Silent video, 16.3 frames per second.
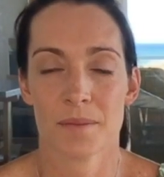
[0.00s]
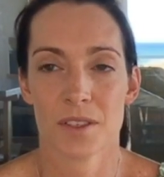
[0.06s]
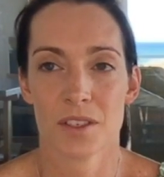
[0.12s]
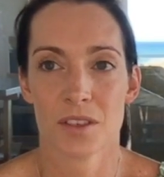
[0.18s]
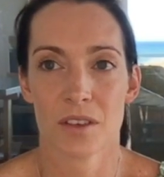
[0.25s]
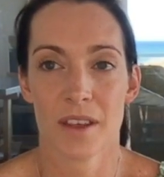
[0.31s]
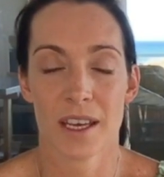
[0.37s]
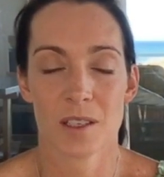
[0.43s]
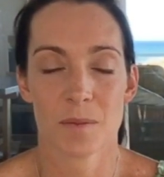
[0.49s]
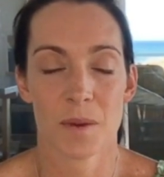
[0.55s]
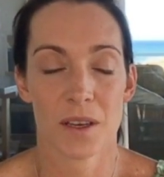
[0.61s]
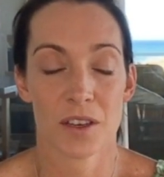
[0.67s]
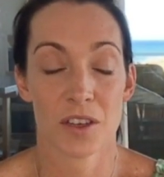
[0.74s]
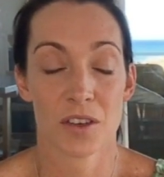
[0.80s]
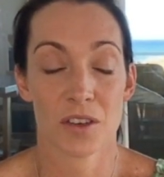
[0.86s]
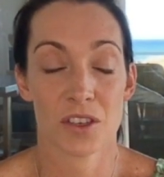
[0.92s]
So that's been
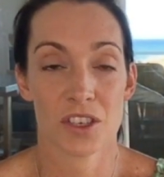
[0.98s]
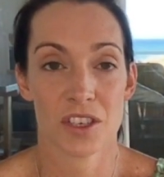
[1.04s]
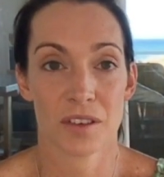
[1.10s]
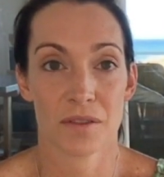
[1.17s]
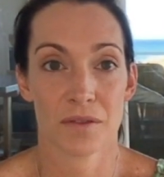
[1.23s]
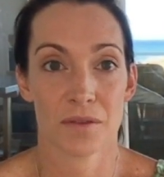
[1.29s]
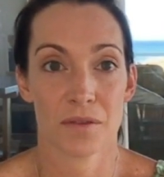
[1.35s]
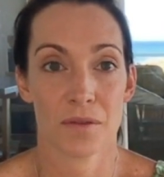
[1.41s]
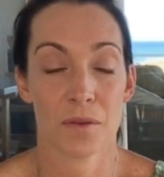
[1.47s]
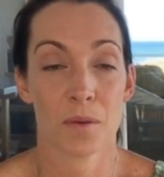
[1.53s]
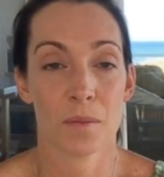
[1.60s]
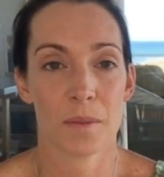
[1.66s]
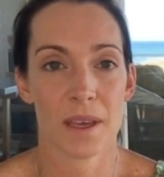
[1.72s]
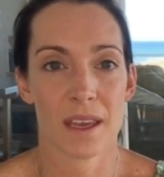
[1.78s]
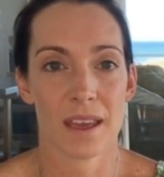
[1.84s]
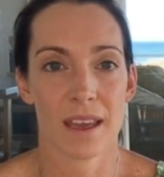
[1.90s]
a huge shift for
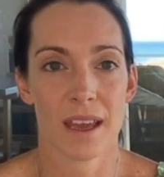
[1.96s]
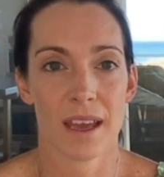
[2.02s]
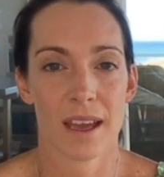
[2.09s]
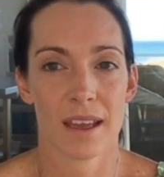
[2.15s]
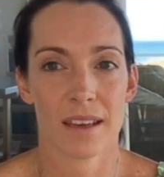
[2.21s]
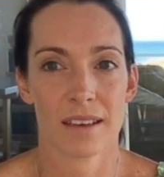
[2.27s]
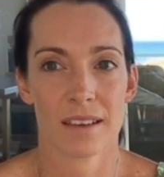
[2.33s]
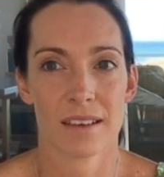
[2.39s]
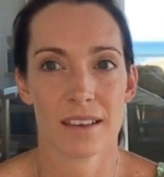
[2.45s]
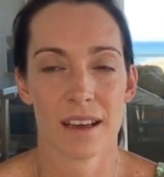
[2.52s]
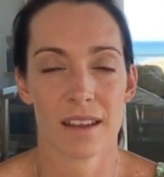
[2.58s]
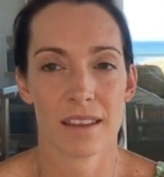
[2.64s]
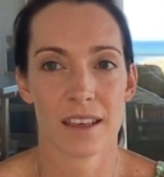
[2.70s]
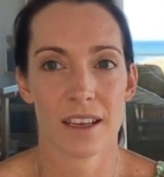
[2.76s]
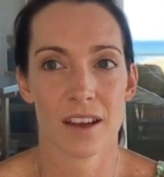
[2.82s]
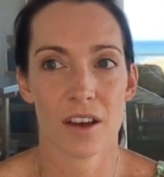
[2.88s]
me, and
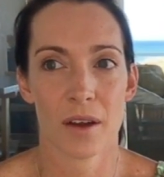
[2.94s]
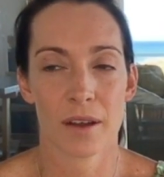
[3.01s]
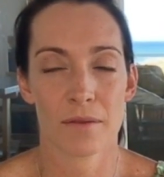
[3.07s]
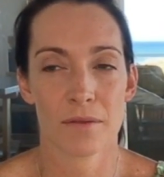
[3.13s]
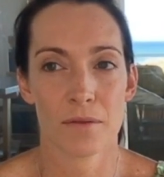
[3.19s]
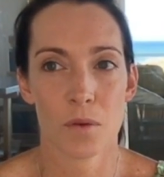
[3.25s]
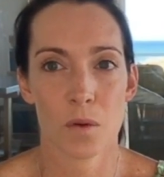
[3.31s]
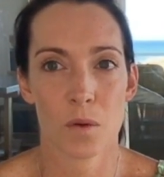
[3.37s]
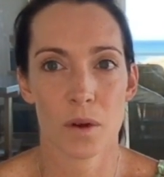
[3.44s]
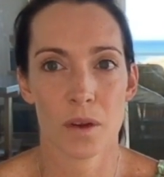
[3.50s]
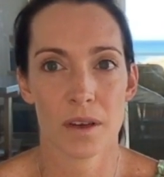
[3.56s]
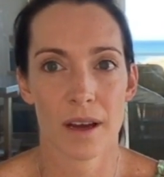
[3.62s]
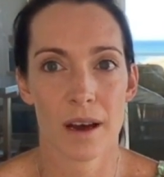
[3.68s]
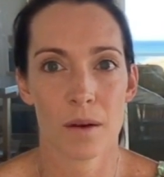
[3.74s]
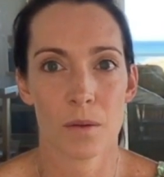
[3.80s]
I think going forward